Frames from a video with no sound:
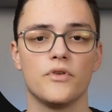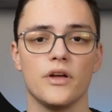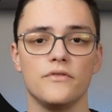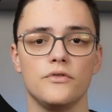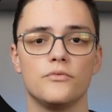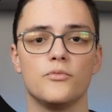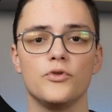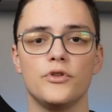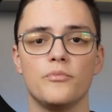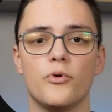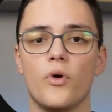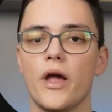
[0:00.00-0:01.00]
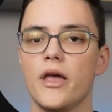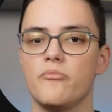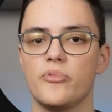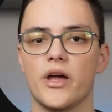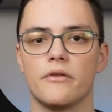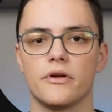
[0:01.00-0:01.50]
have to do multiple
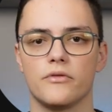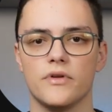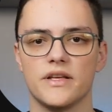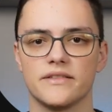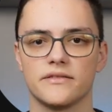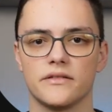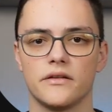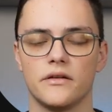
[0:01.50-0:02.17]
API requests,